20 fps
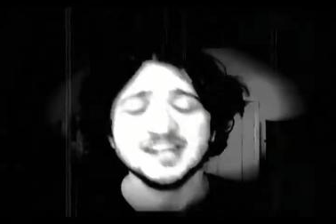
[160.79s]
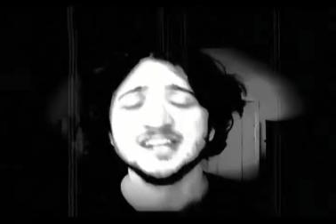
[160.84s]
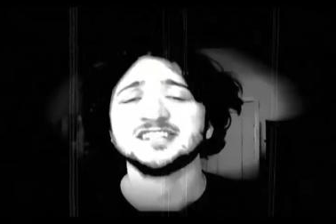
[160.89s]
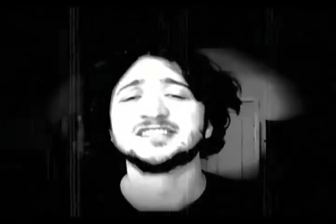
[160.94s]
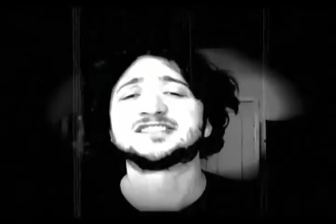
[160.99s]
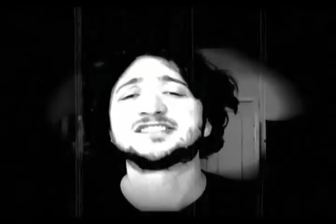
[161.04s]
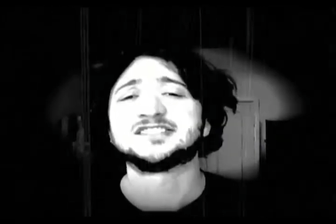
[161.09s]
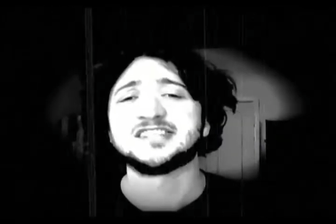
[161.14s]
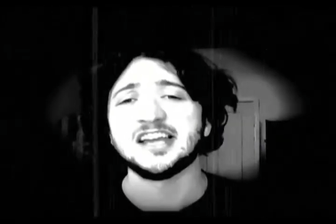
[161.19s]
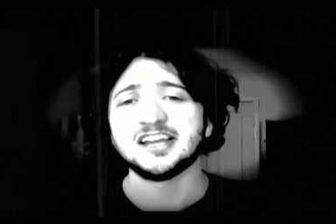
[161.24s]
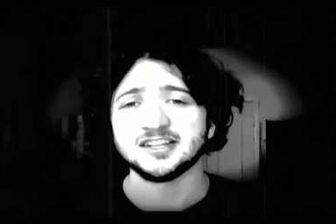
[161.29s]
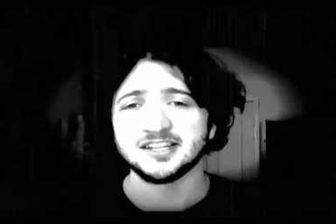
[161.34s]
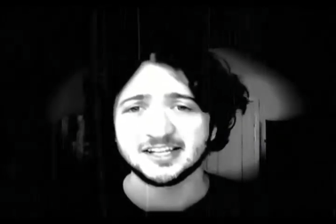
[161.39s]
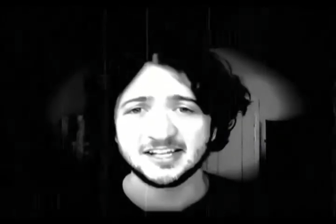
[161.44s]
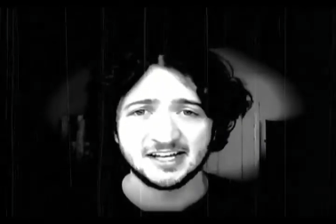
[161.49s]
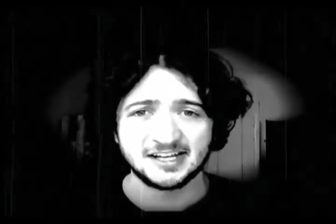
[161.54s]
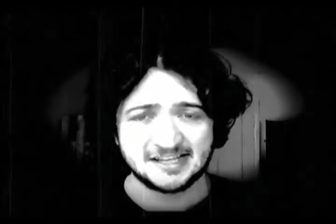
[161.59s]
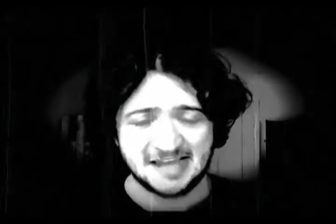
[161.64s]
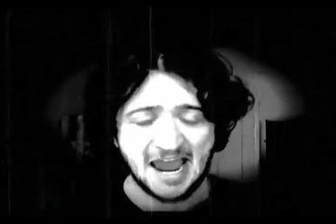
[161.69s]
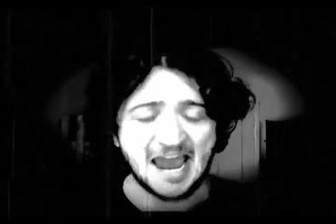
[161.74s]
stealing
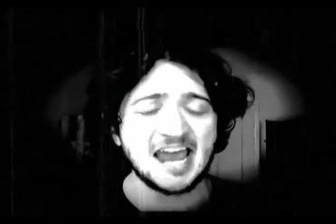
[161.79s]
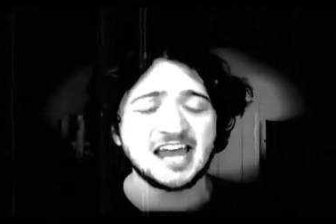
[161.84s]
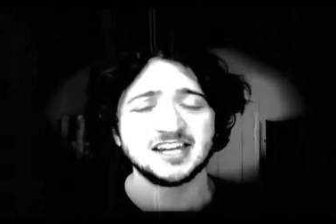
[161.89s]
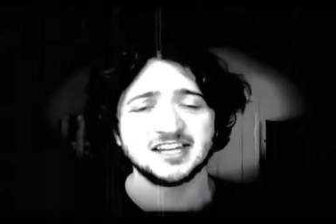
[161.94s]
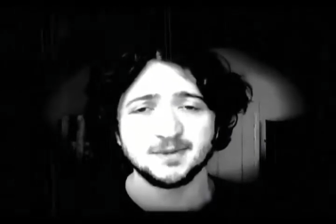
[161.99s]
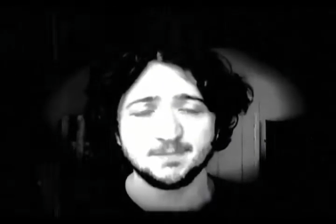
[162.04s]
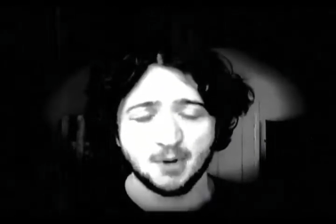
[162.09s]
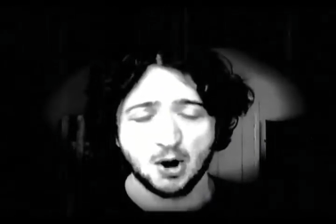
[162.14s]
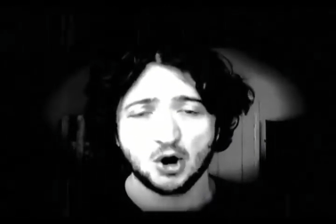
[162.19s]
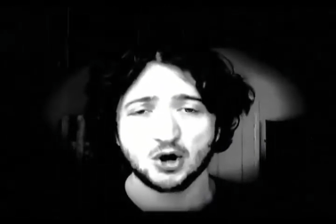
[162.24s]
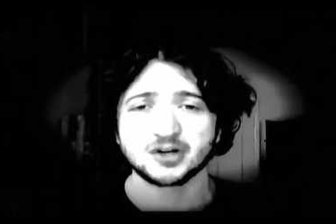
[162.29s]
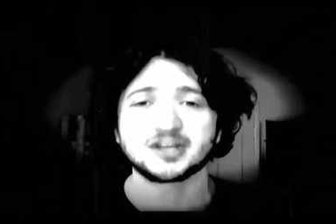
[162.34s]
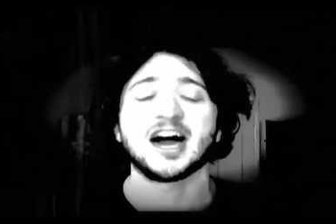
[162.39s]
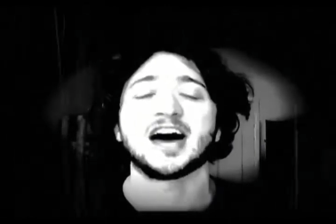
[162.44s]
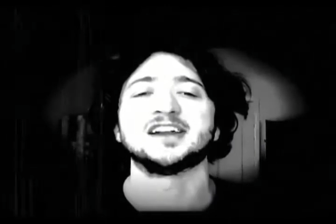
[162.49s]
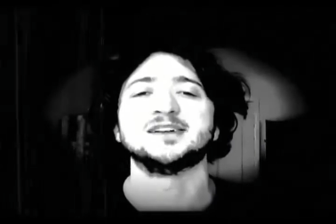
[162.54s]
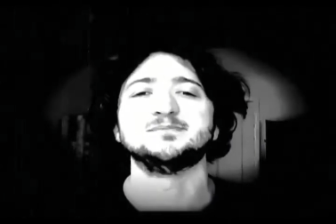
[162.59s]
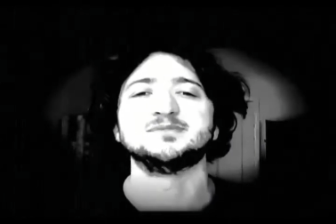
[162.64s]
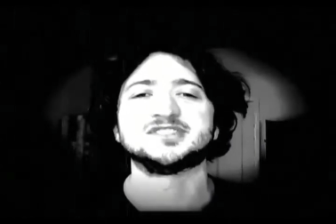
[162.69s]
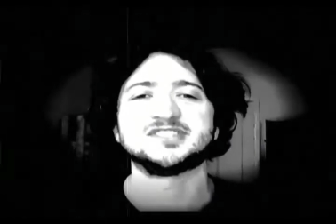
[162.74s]
a candy bar got
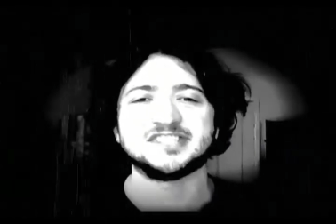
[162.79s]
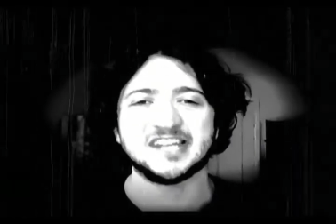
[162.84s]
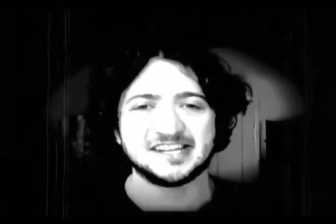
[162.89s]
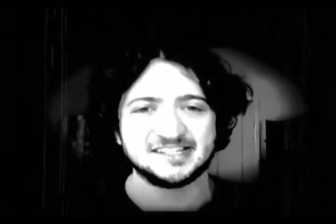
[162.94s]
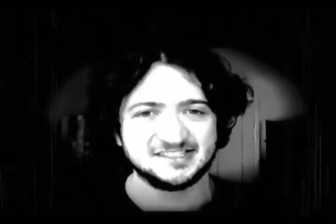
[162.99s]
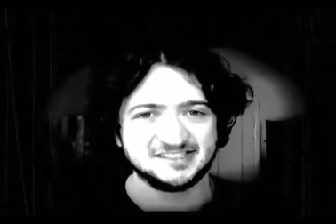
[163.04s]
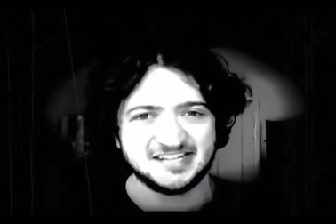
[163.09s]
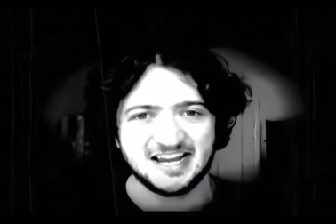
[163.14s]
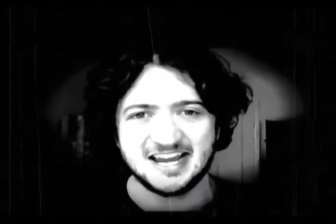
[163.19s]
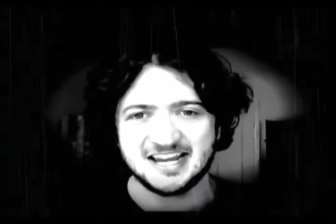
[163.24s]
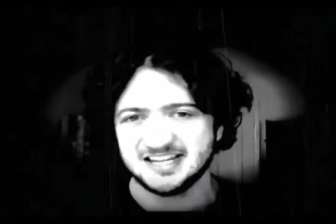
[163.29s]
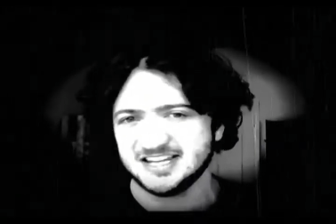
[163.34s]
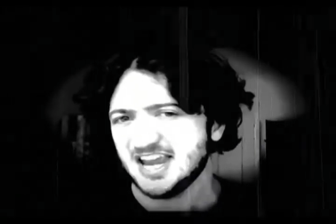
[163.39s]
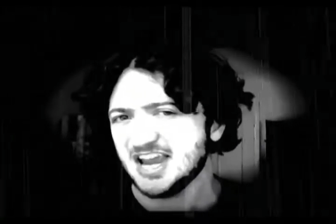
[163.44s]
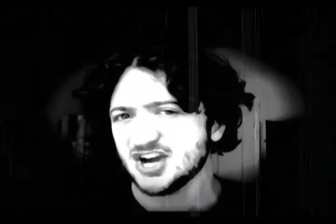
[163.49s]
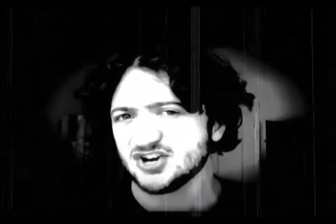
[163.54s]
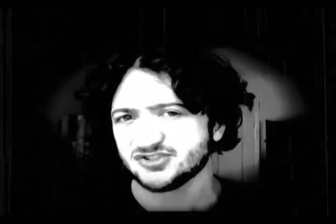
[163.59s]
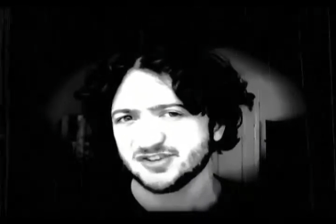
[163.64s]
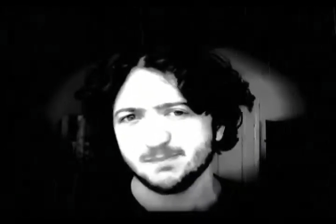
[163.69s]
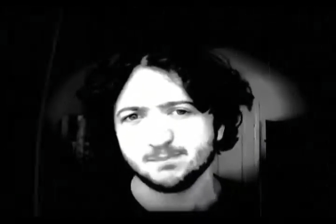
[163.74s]
him 16
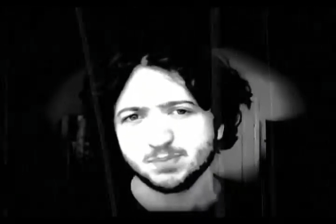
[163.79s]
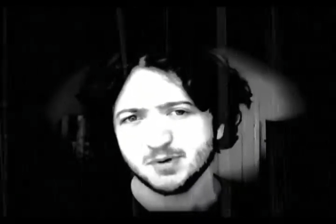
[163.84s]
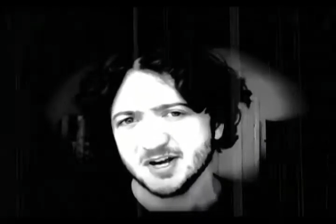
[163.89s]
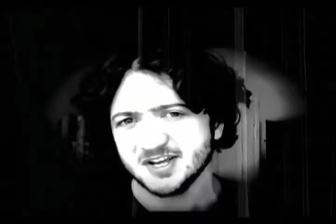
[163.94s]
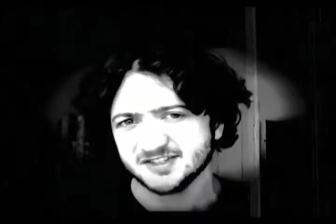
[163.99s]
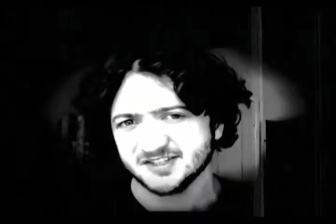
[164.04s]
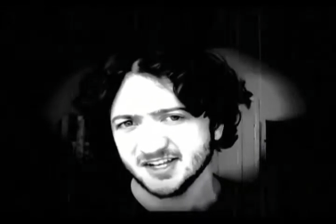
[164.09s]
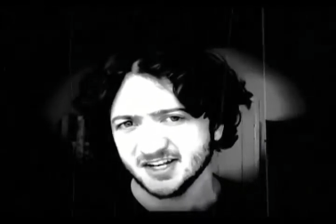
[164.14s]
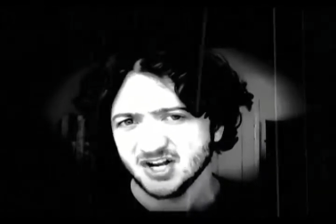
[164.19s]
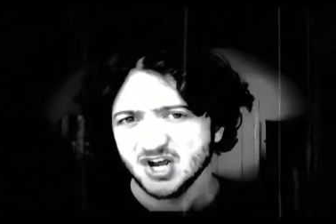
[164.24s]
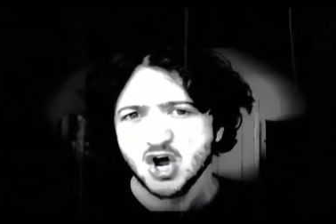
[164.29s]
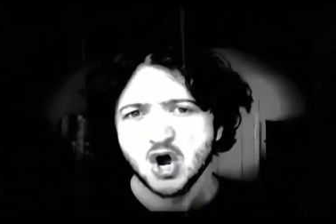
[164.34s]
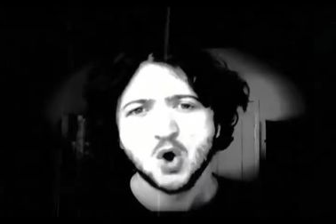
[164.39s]
years in prison.